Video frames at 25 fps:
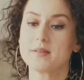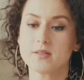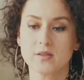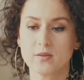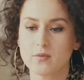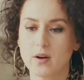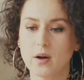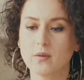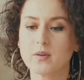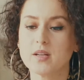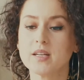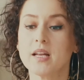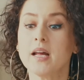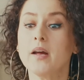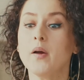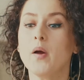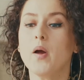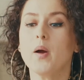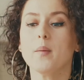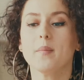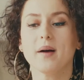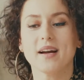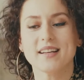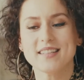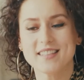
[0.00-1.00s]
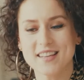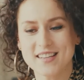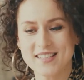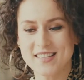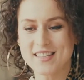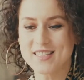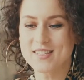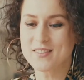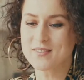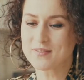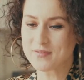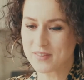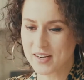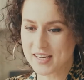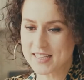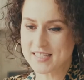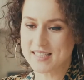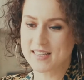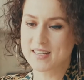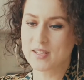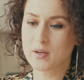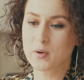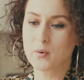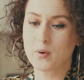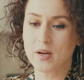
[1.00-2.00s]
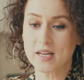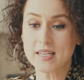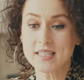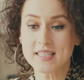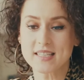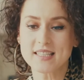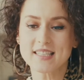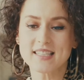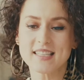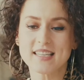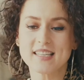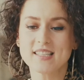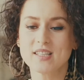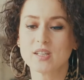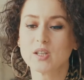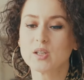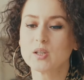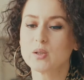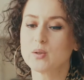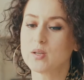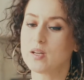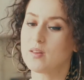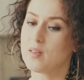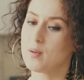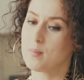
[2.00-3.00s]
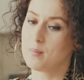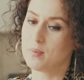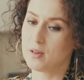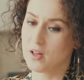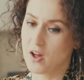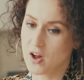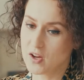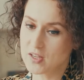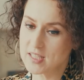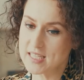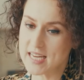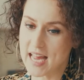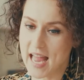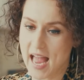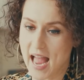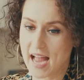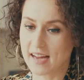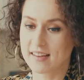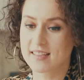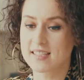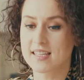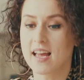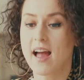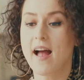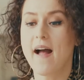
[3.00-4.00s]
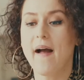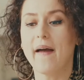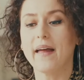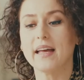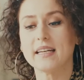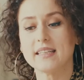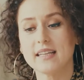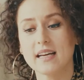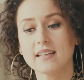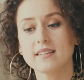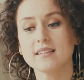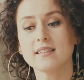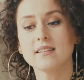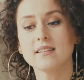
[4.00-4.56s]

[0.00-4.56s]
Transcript: surrounded by dozens of friends and acquaintances, including the blonde ex at yet